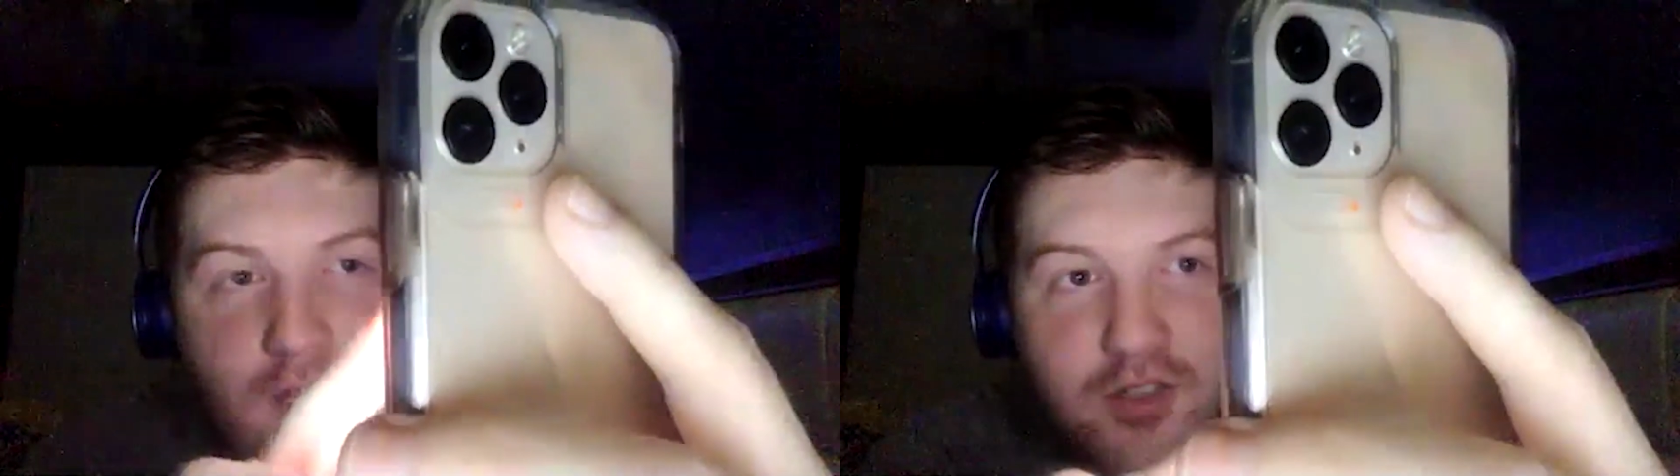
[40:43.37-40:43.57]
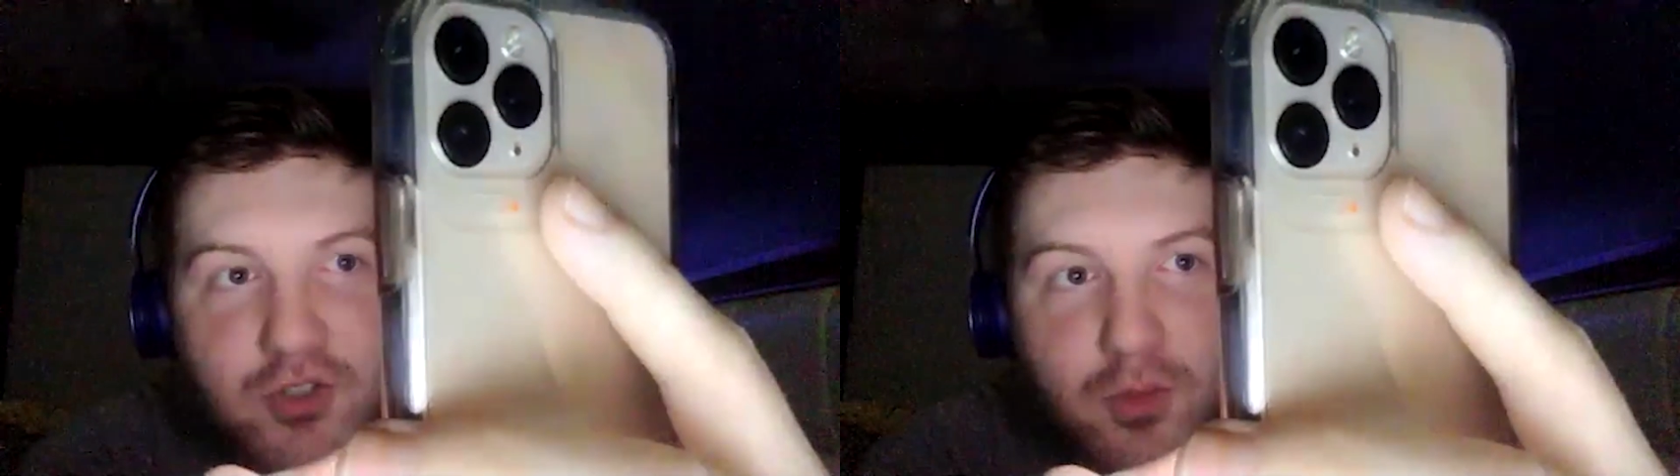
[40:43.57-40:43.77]

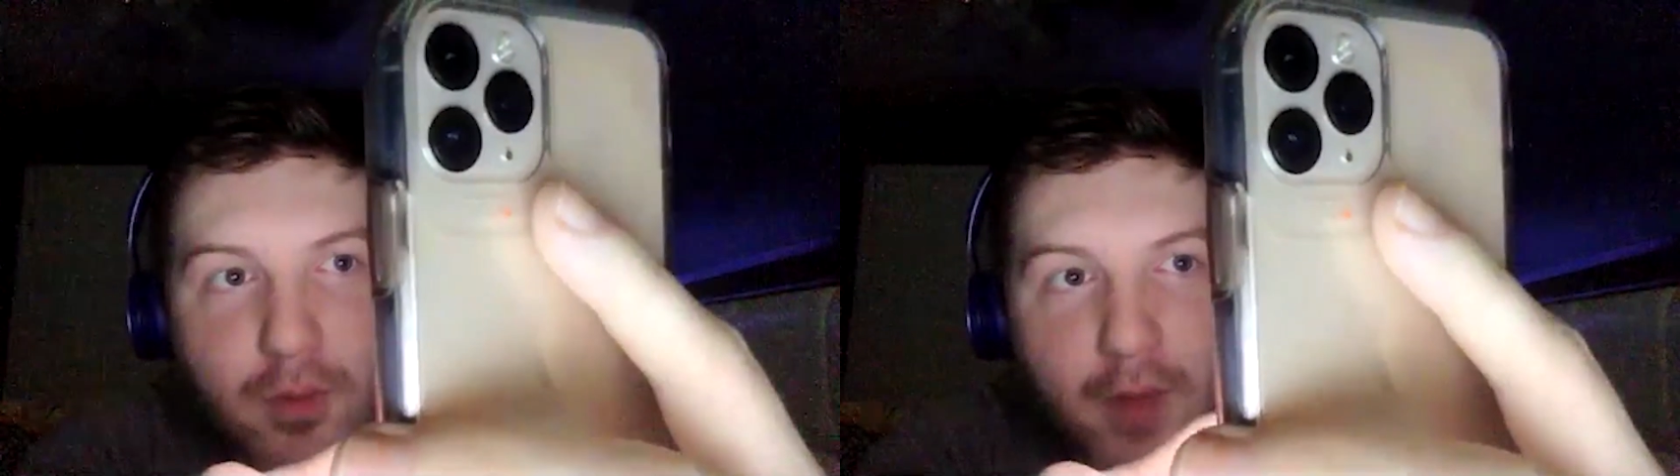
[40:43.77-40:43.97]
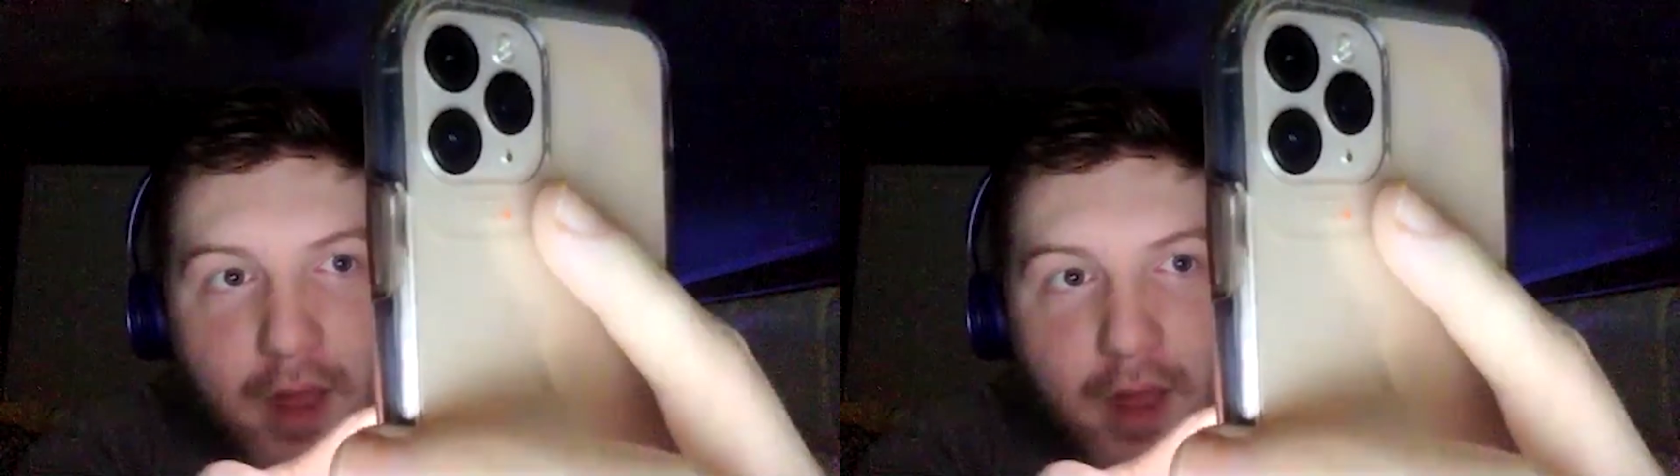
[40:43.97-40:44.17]
a
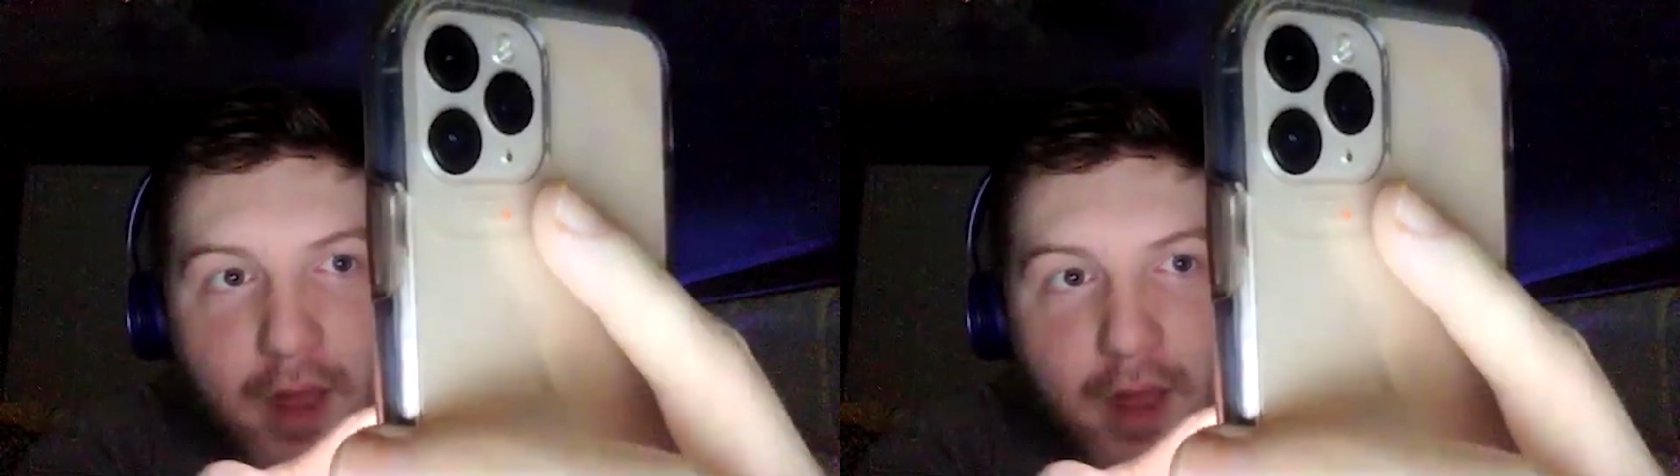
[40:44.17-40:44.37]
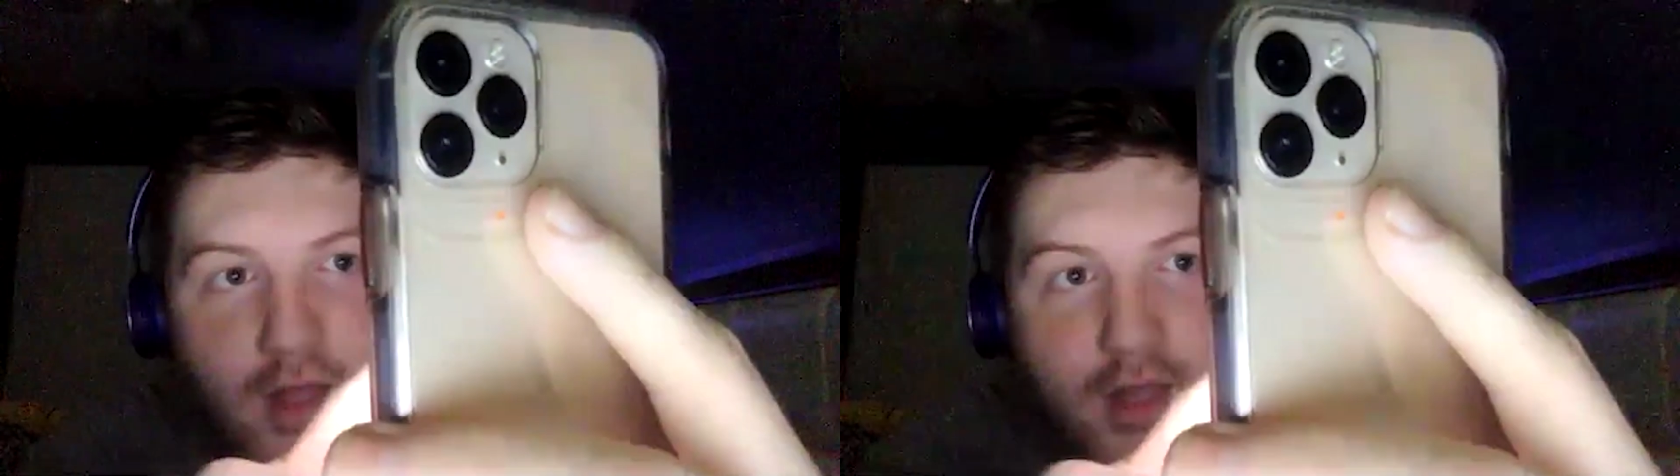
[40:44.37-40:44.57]
Superman
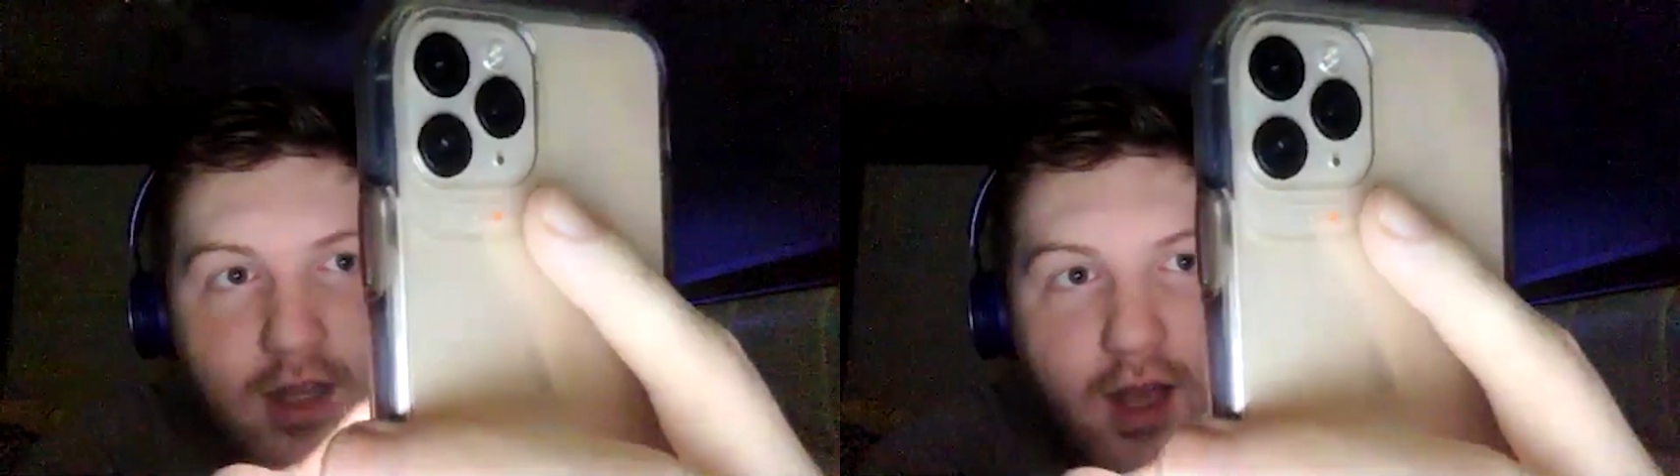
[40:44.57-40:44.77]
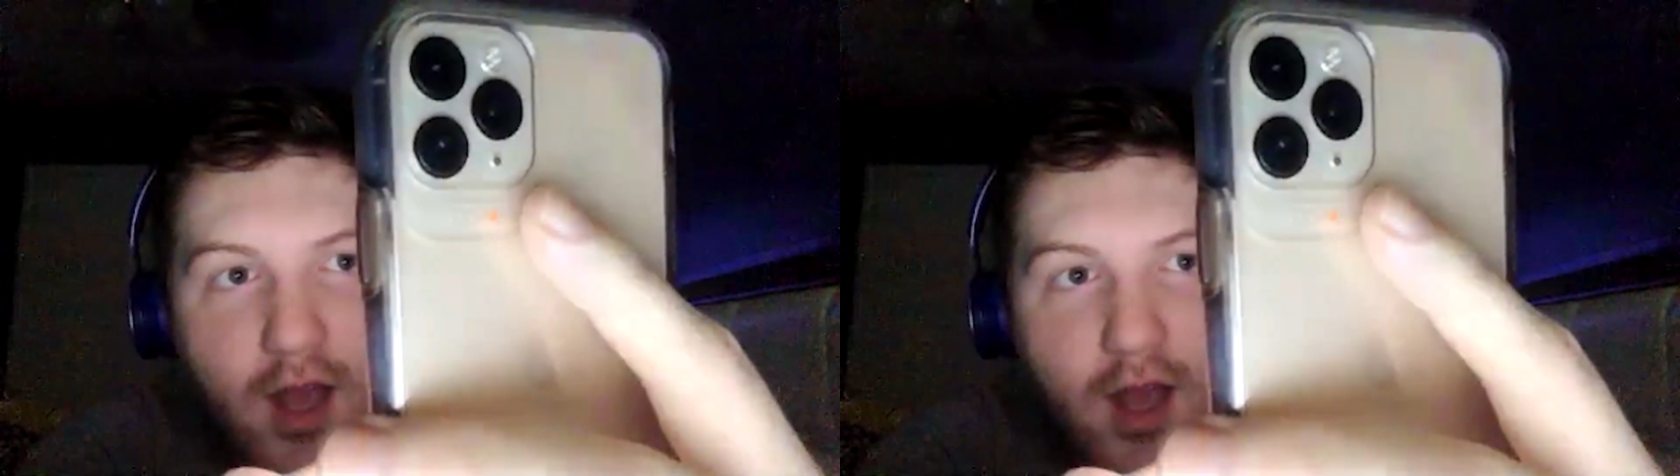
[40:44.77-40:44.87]
one.